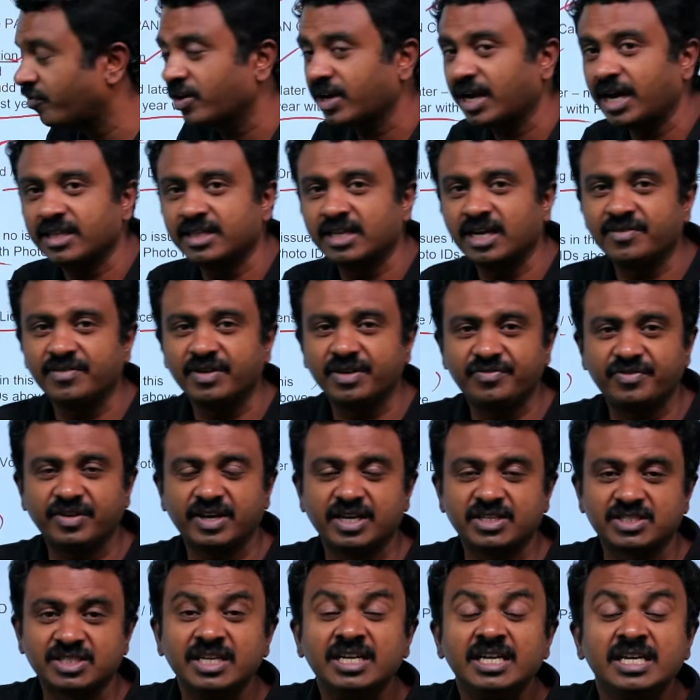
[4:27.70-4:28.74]
Aadhaar
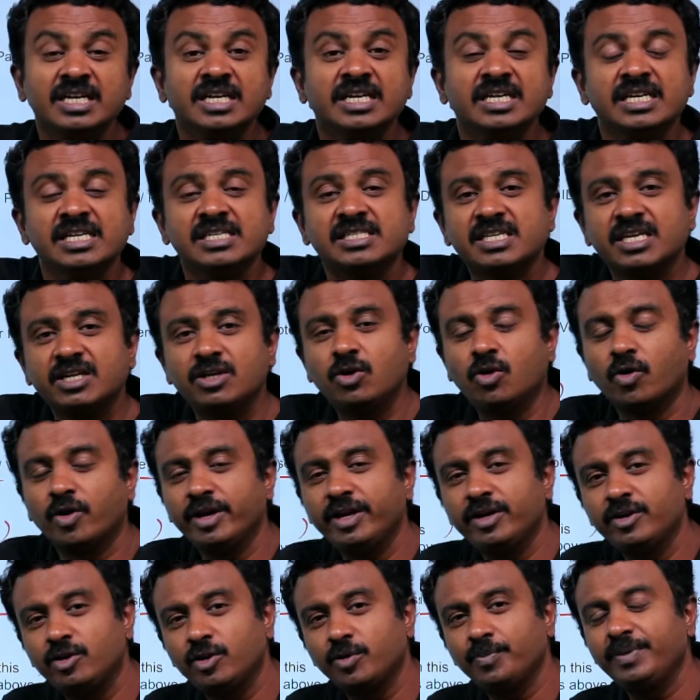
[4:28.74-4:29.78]
verification. Is it going
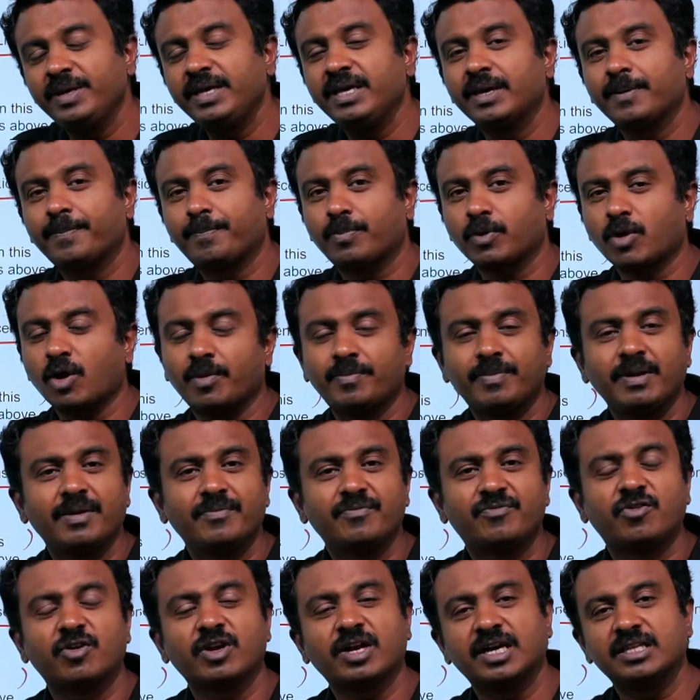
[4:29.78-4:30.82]
to be a problem
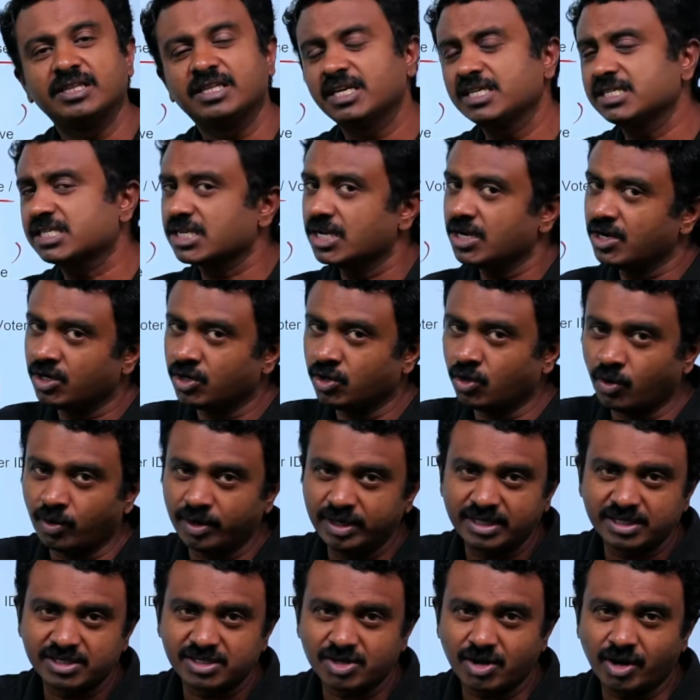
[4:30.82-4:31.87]
for others? No, it
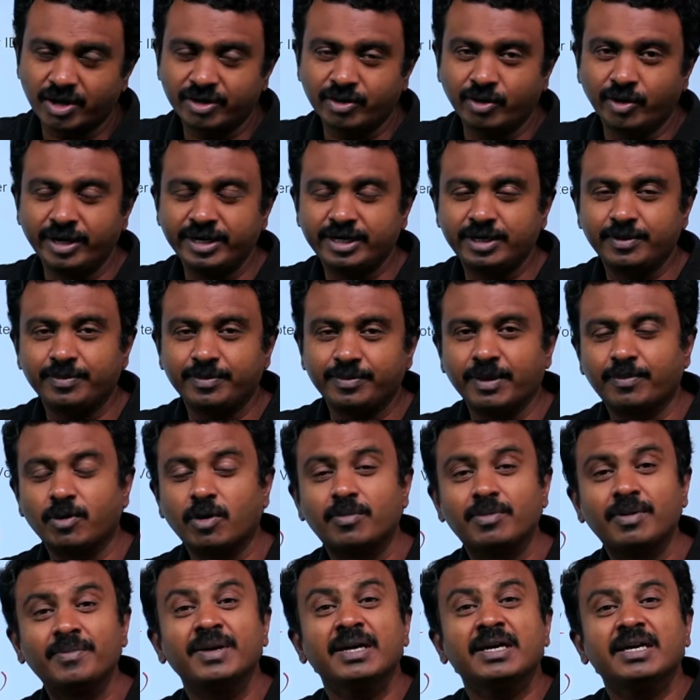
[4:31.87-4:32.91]
is not going to be a
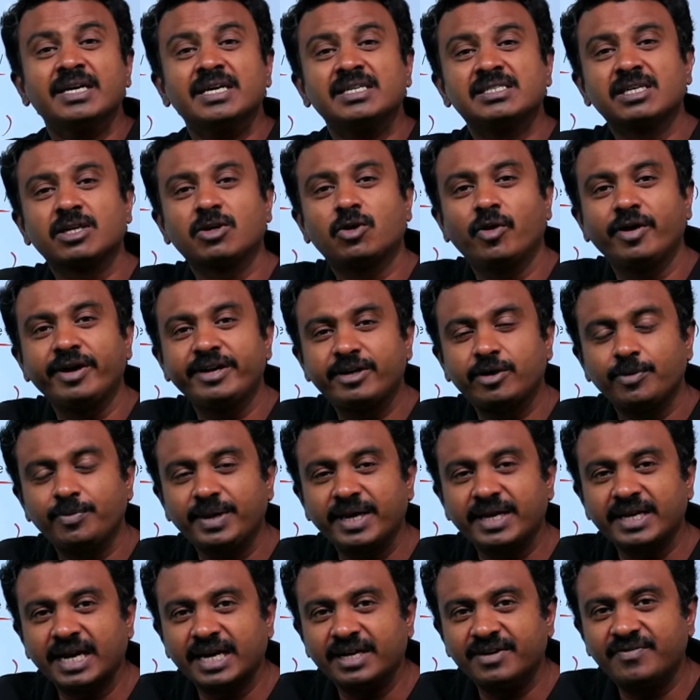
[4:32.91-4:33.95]
problem. Is it going to be an
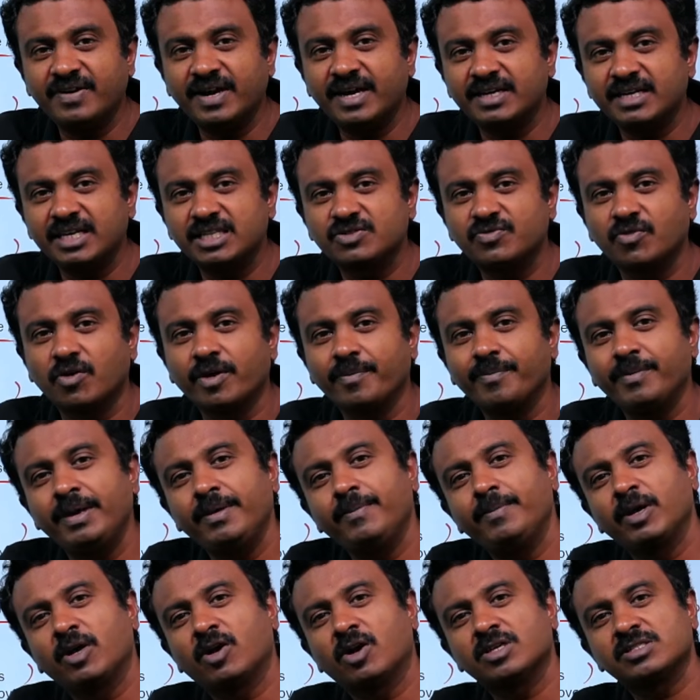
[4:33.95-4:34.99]
advantage for me
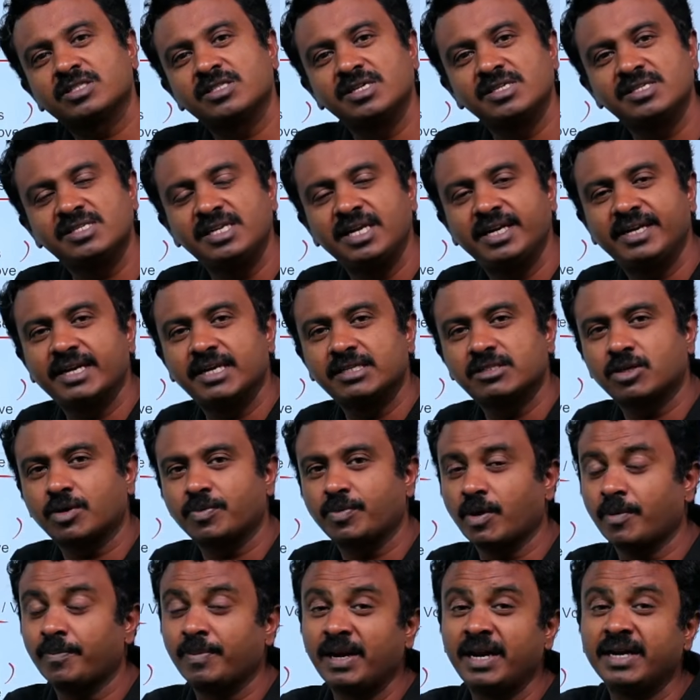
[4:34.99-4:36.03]
because these details are
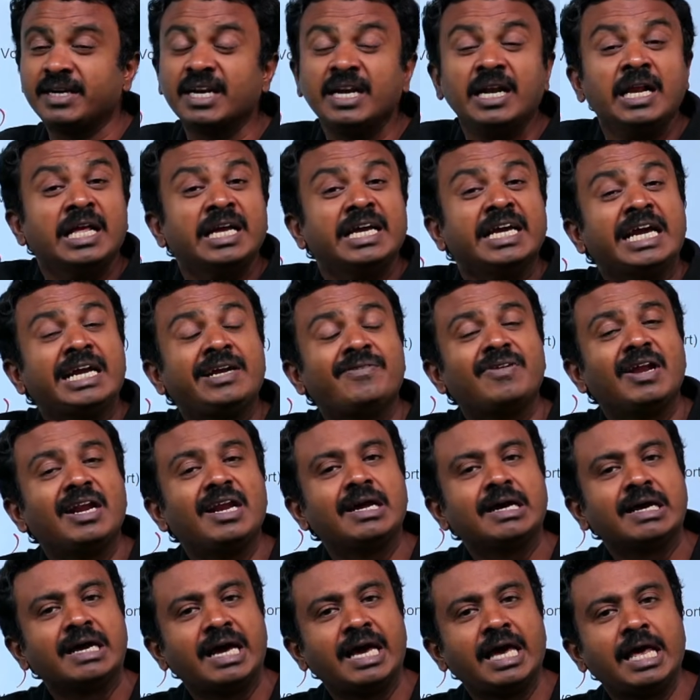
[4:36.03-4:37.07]
populated? It will
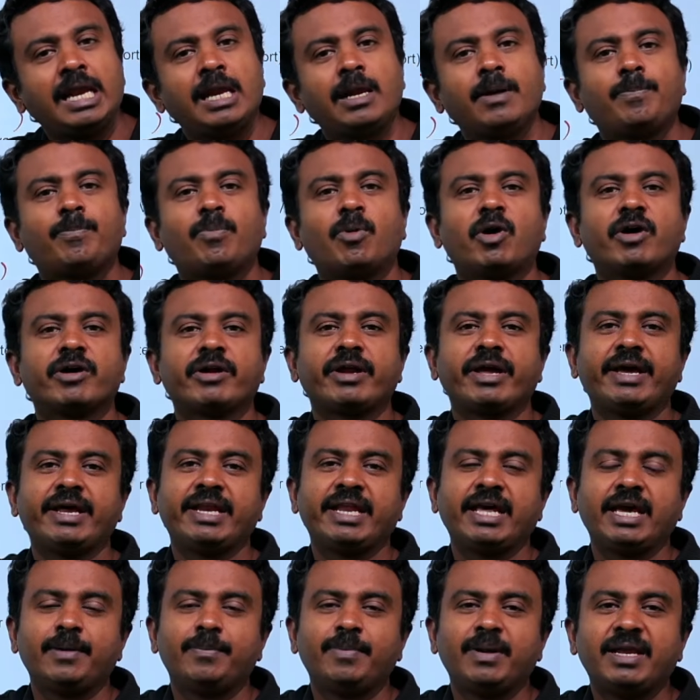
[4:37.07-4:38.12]
help or
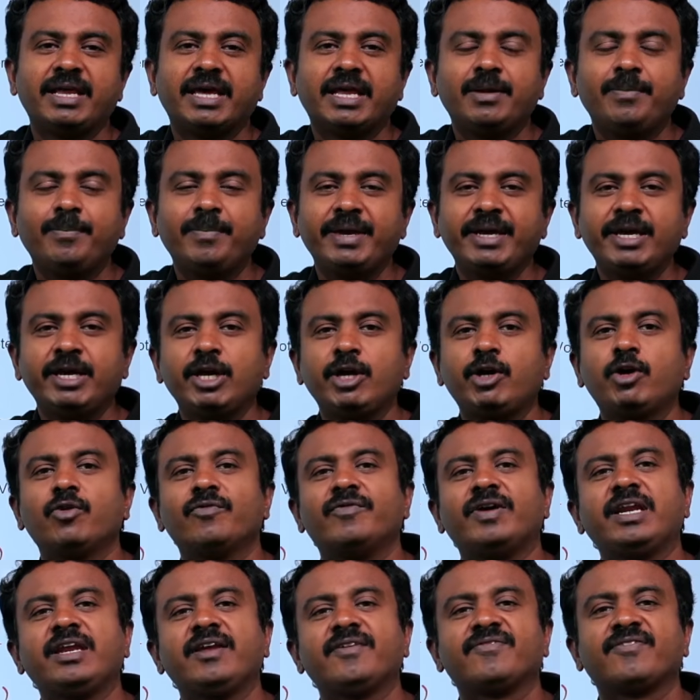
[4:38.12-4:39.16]
enable NBE to
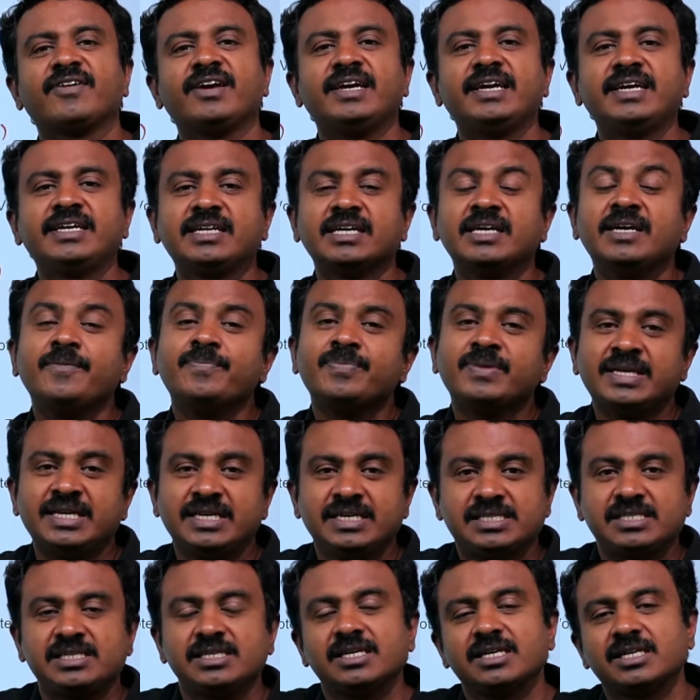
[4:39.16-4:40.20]
verify it
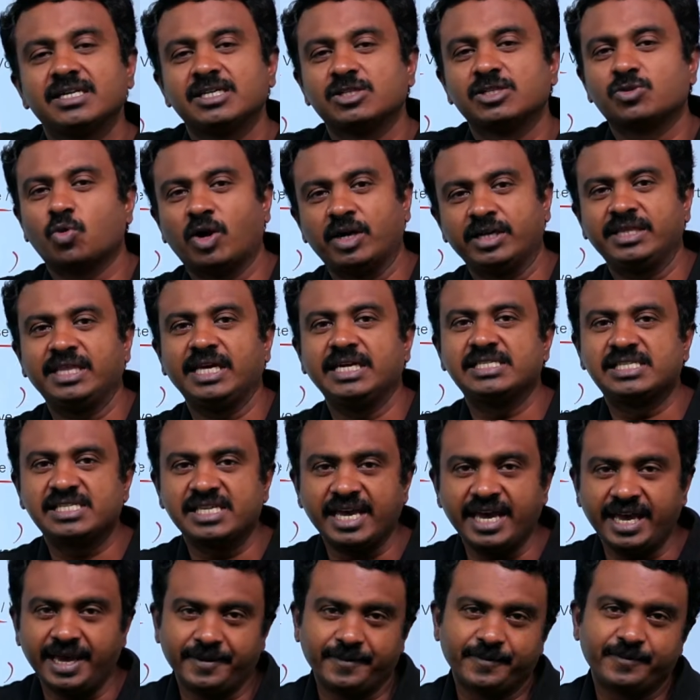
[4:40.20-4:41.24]
easier is what they
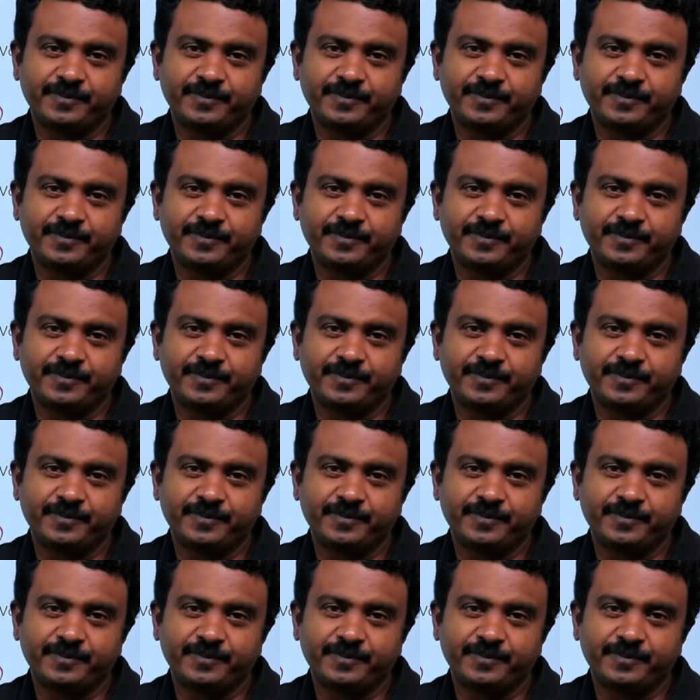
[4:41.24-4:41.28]
say.